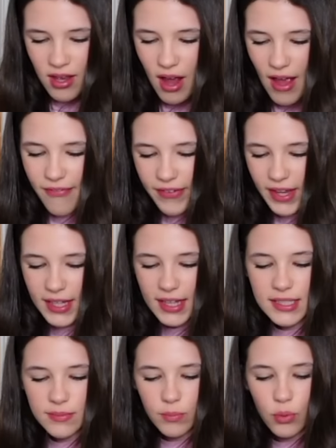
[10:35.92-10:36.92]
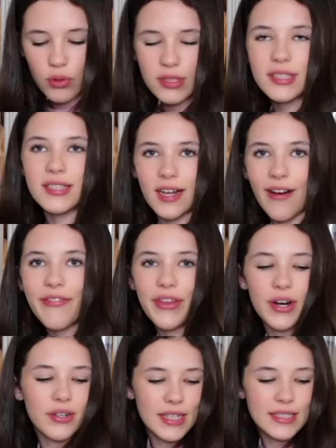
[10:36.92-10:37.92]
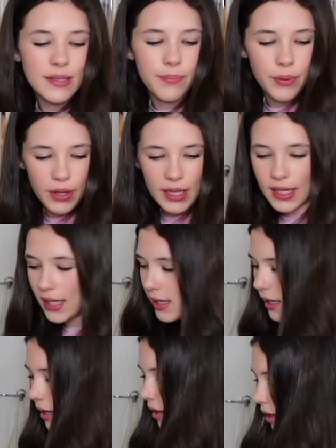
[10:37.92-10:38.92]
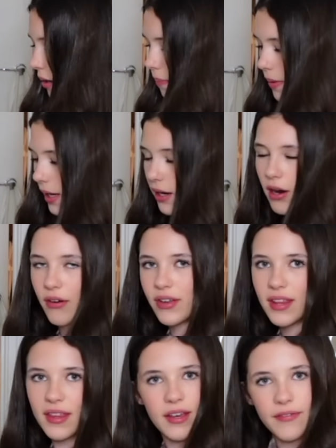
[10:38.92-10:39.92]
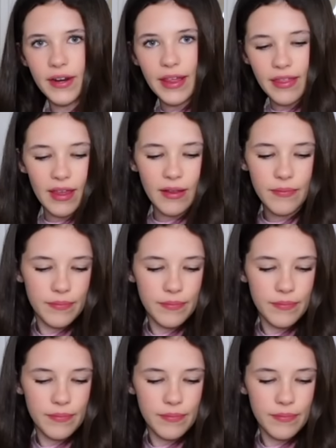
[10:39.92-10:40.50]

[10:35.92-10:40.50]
I feel like there's more stuff that I'll need to put in here, but I can't really think of anything.